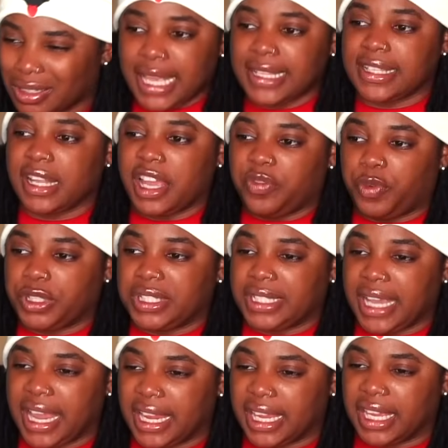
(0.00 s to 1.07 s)
His life was
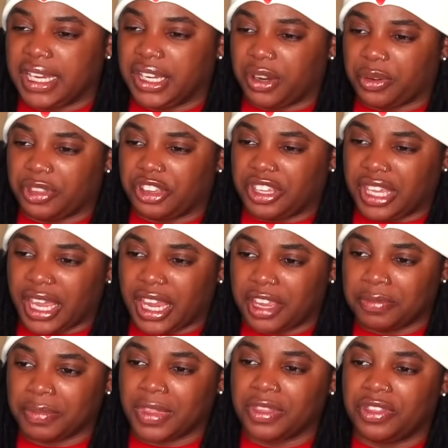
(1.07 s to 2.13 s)
taken near the
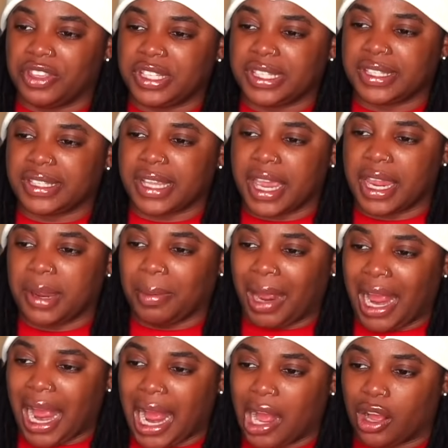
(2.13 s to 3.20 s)
gate. The same
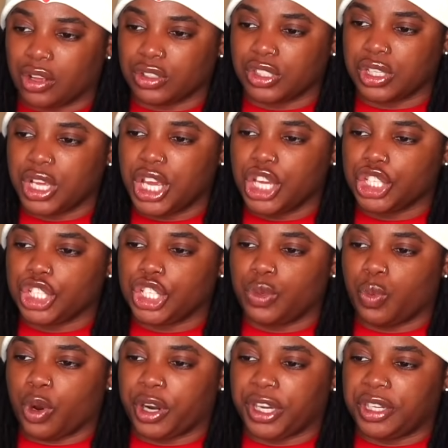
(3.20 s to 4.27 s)
house she
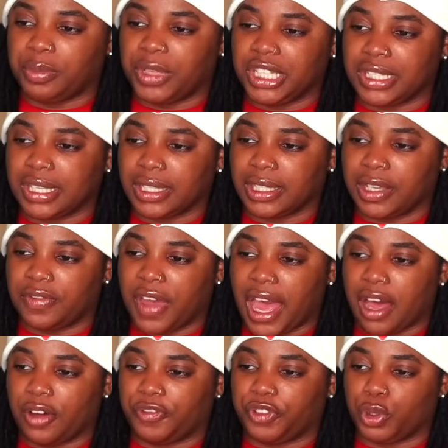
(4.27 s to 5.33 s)
wanted me to live
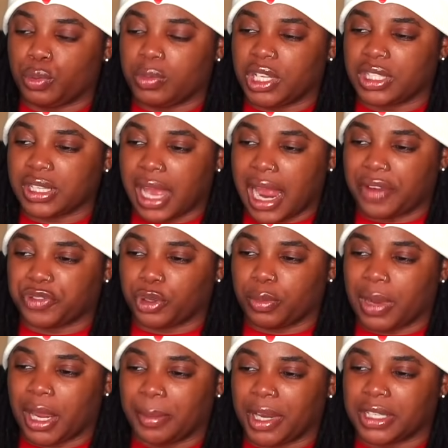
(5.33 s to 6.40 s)
at a few months after
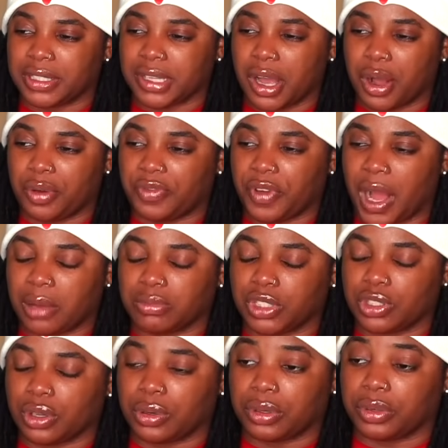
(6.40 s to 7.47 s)
by myself. I'm
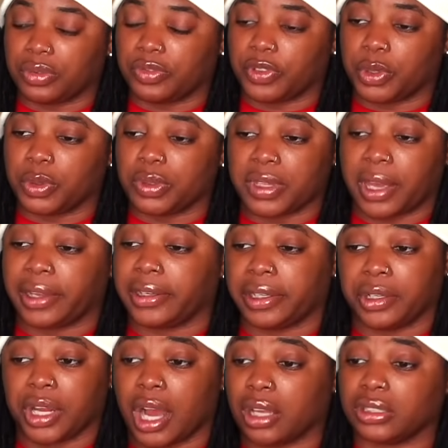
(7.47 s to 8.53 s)
so confused. I
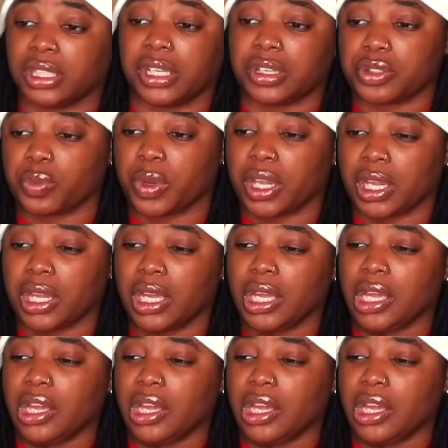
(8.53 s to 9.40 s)
need context. Wait.